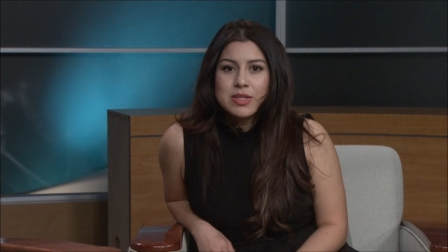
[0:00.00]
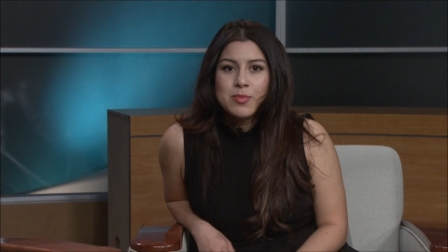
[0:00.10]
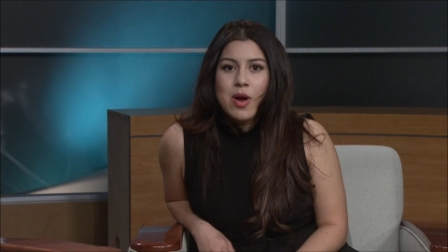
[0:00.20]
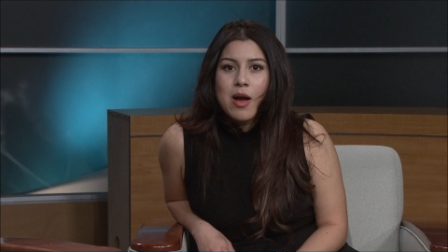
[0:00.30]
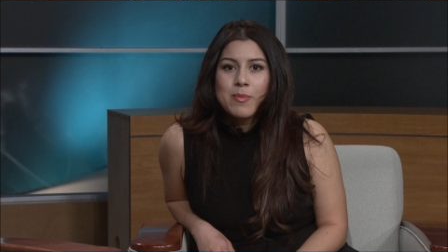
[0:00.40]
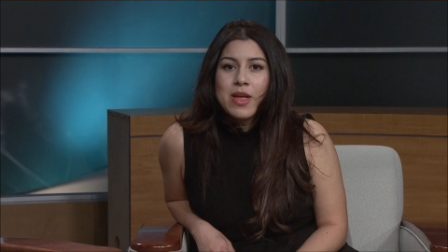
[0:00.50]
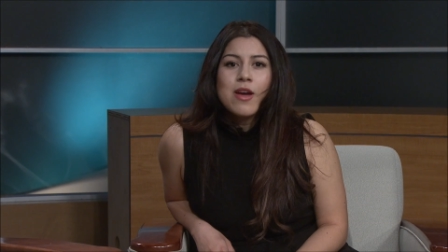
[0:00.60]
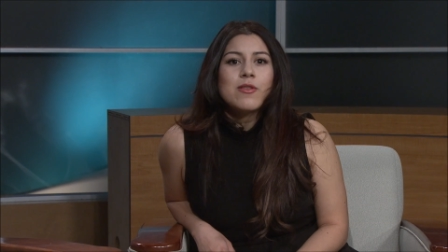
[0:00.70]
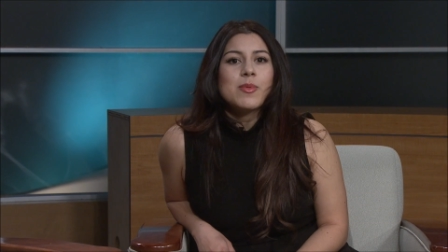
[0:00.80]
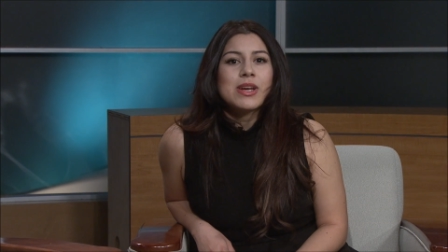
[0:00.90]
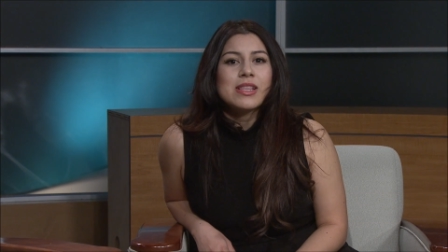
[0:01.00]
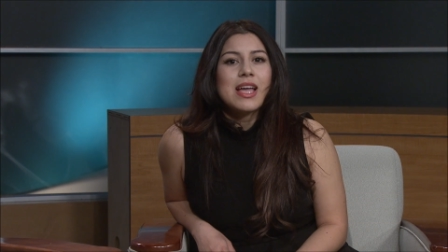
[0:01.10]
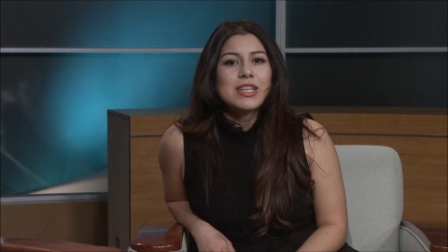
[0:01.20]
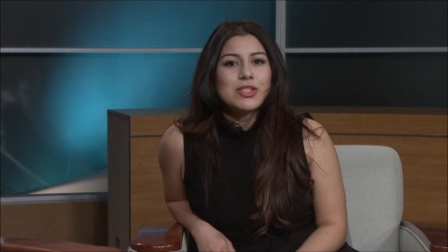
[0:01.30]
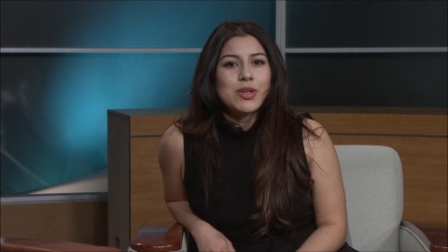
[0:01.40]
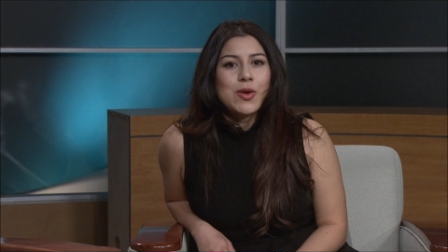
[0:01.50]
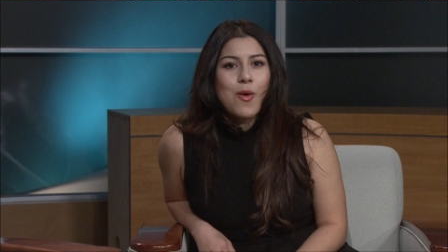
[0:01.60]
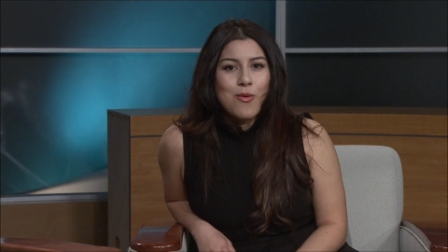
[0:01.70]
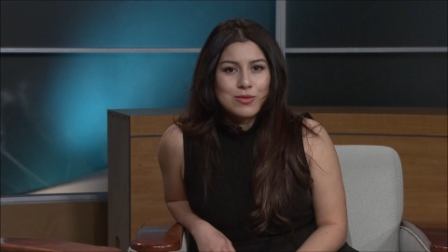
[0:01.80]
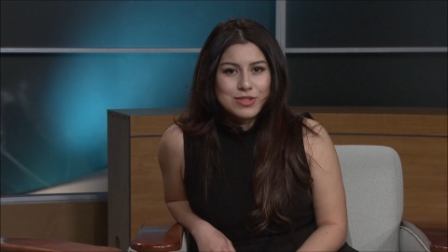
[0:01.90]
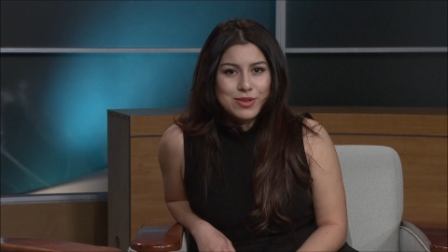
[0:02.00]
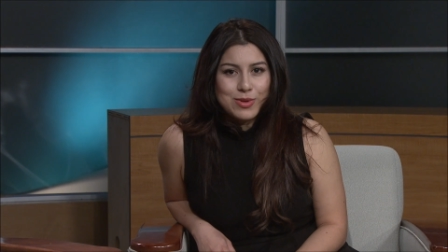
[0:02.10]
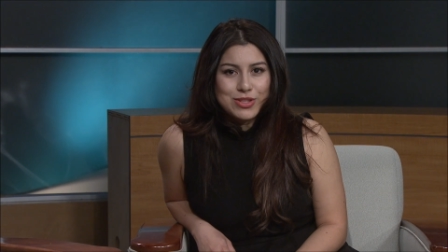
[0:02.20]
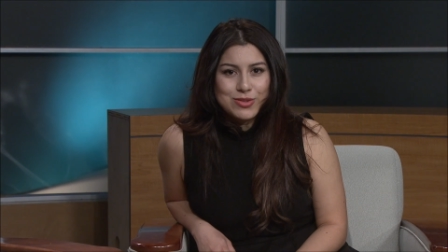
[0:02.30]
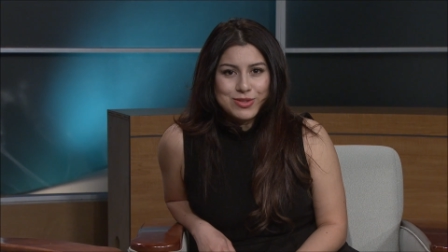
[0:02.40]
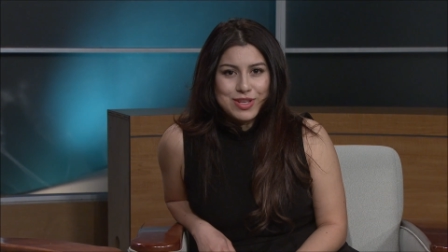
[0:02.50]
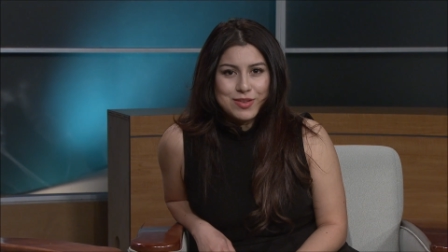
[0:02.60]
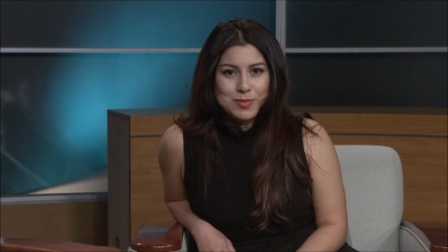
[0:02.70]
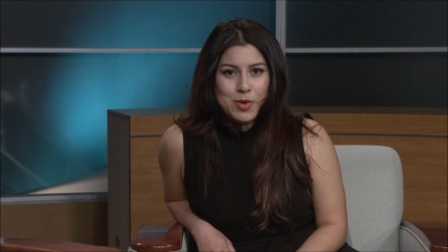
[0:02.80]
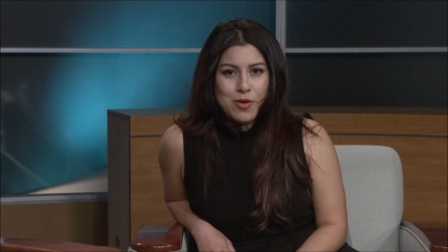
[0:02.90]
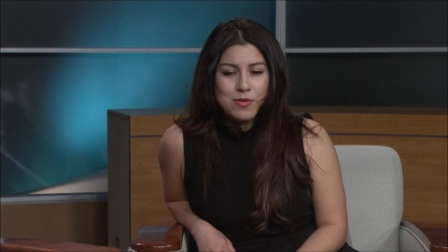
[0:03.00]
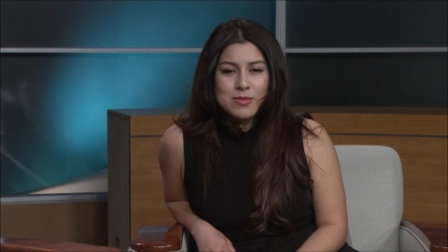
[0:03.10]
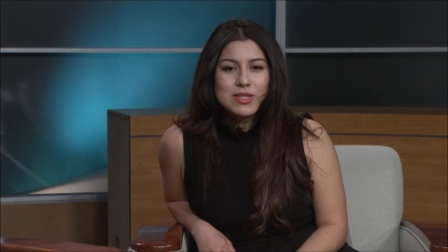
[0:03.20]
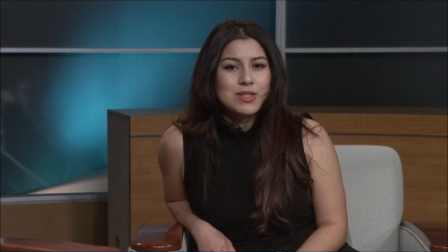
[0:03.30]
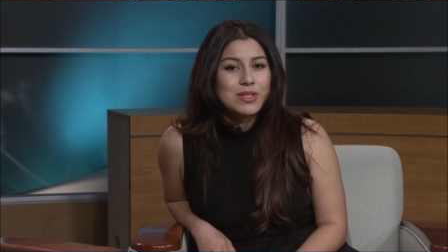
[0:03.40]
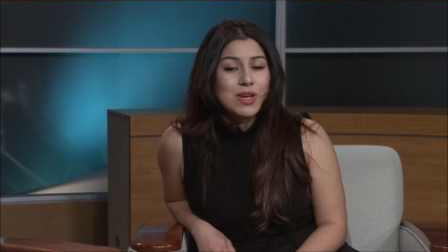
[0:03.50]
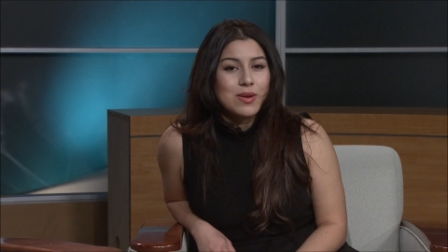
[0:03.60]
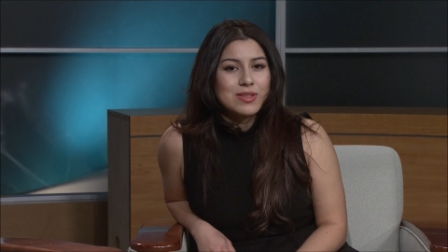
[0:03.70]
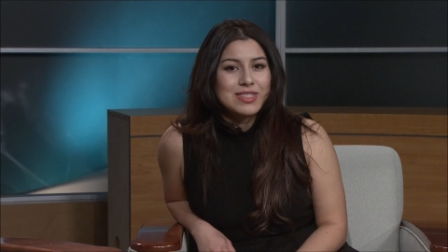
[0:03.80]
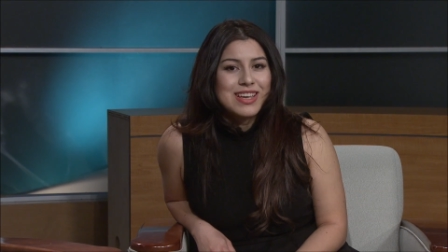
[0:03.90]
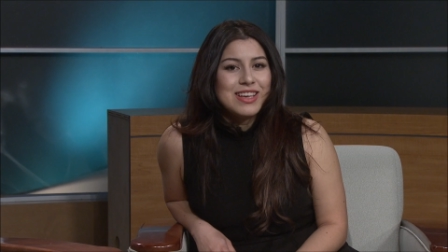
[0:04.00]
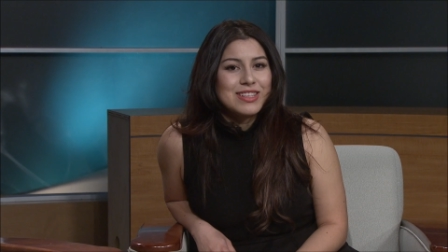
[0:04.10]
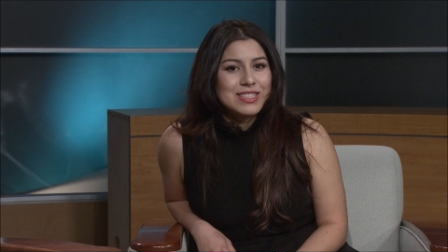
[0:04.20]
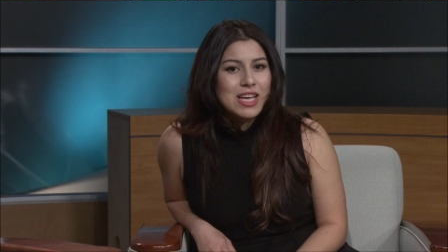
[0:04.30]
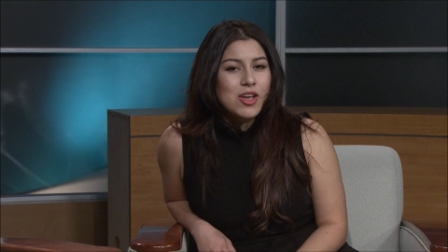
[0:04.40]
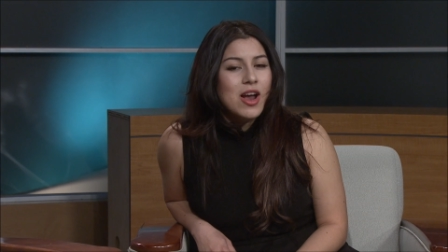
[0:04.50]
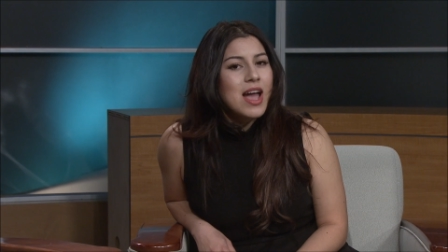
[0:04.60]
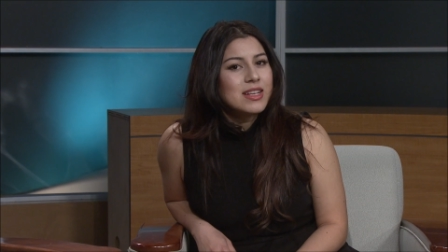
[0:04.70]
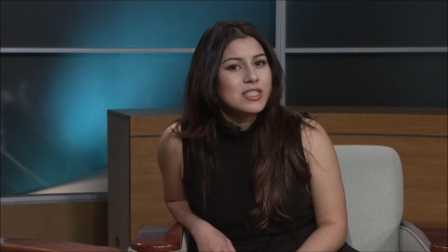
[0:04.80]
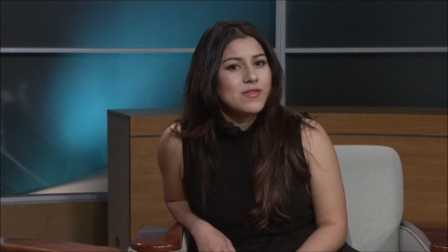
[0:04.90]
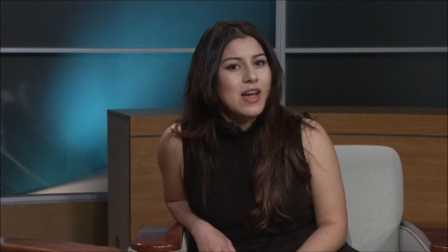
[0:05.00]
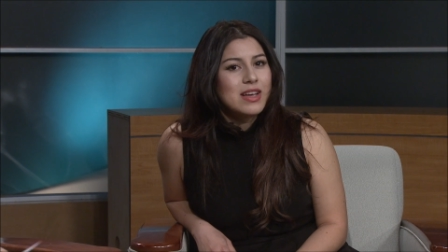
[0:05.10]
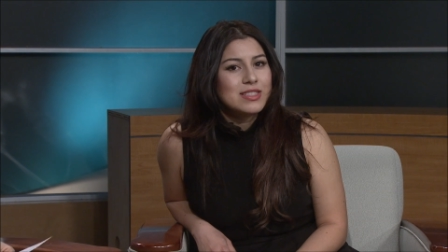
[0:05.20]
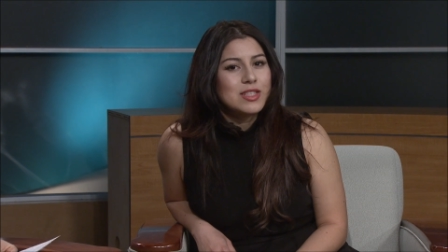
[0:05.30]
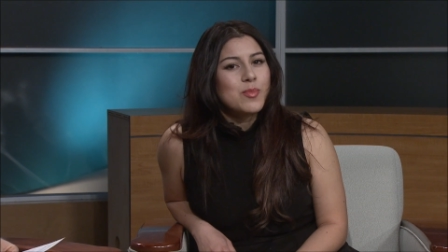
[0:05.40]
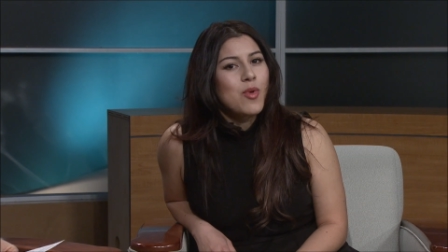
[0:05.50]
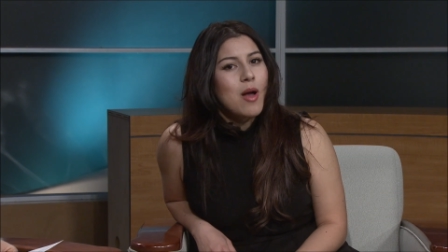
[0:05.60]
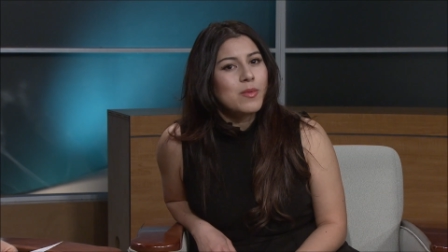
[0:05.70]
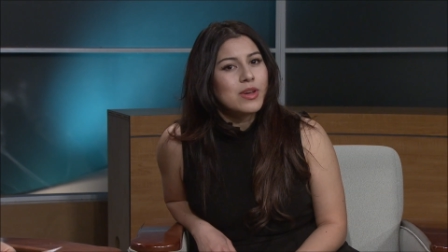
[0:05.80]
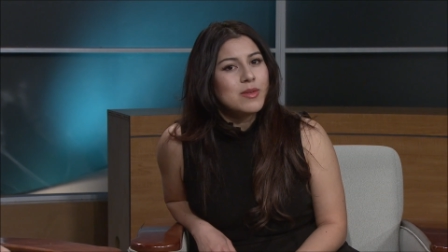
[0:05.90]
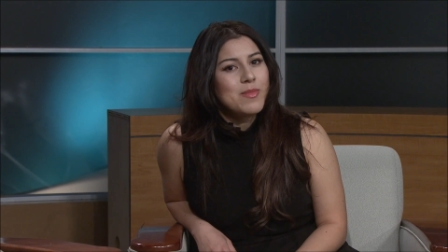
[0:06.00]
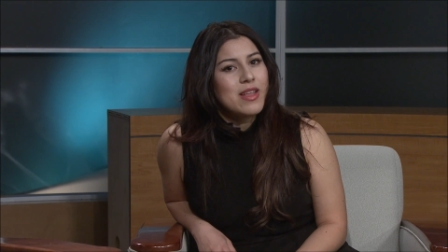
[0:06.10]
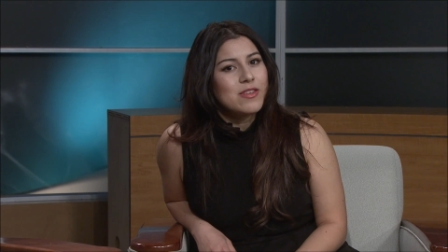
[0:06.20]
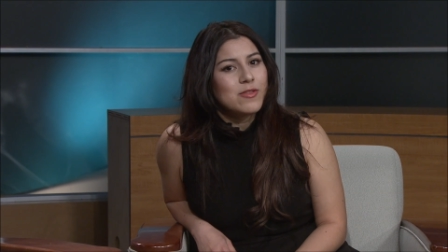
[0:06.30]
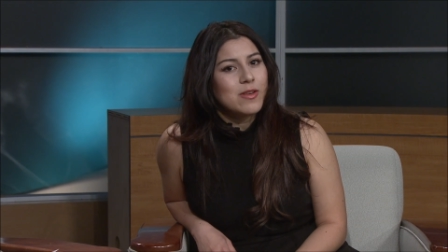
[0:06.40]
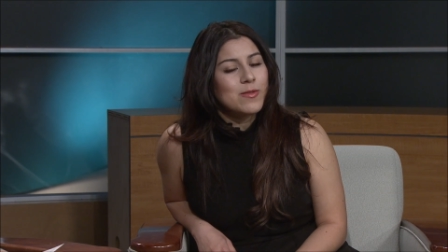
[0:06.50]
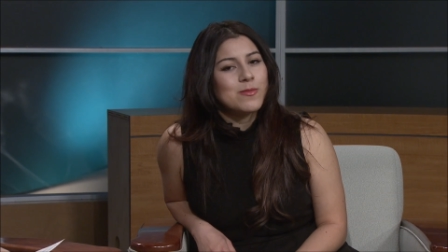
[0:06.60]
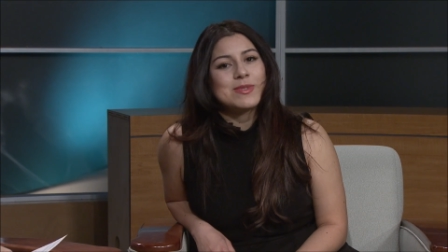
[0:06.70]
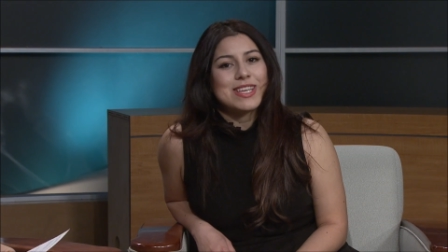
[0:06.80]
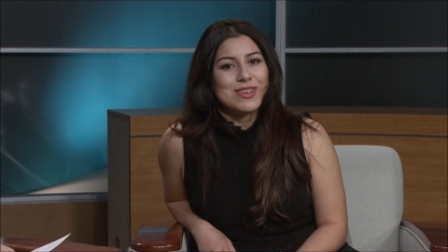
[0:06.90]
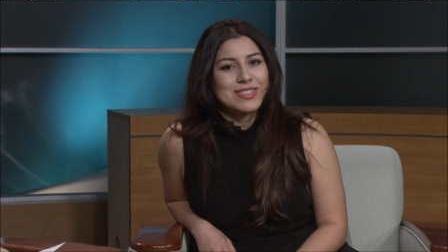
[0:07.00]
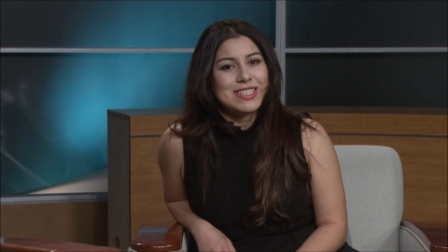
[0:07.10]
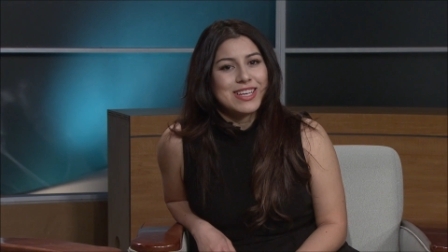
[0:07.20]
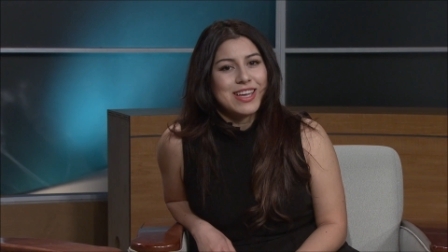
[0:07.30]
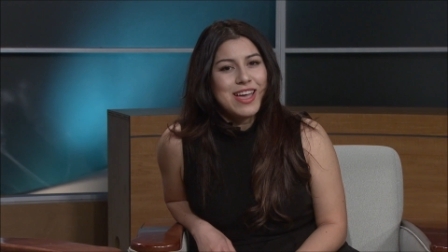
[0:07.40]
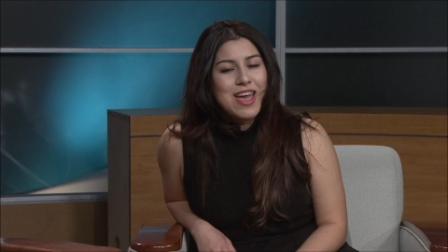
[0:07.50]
the prop from a collector who owns the original sales bill from the studios. The seller has advised that the prop could benefit from TLC.